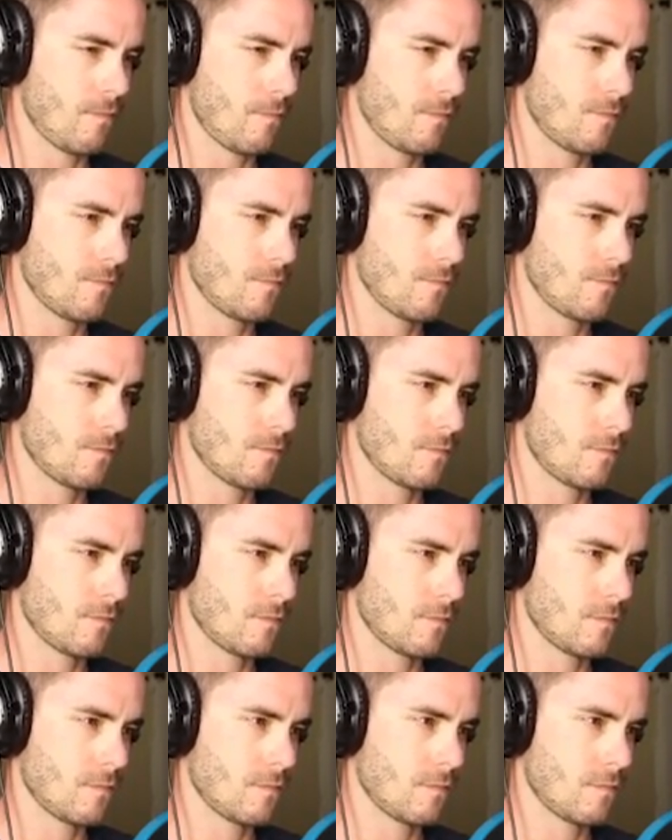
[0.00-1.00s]
Uh, press
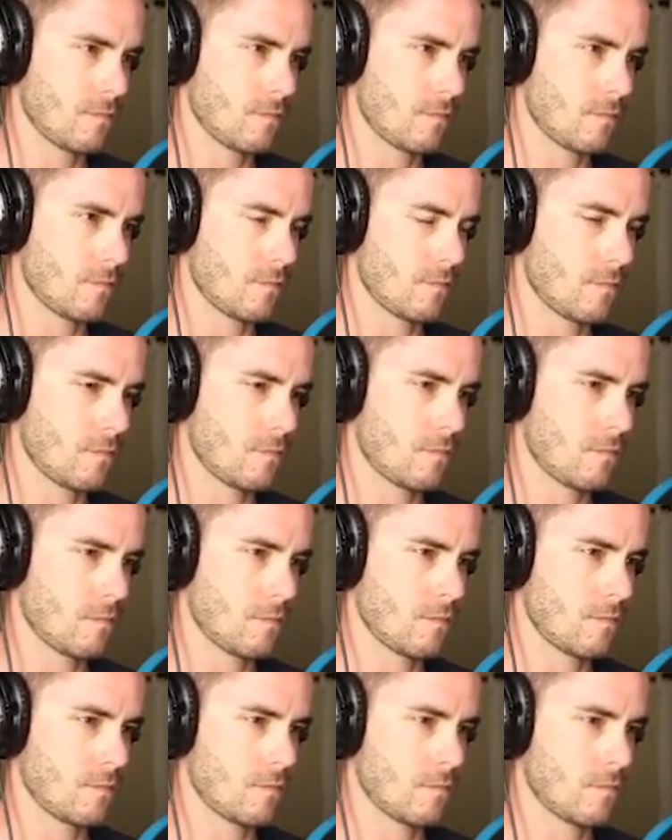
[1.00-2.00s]
the button in the same
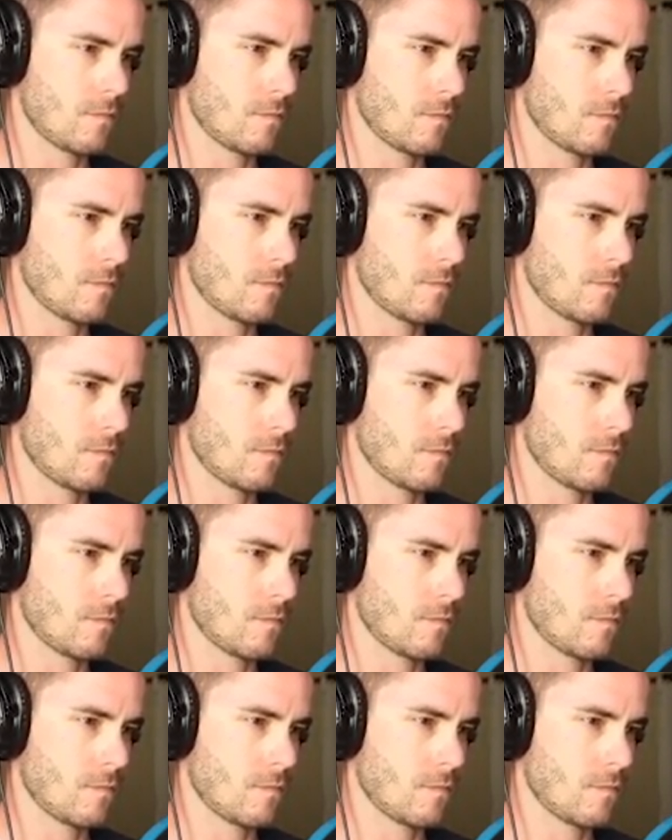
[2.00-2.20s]
position you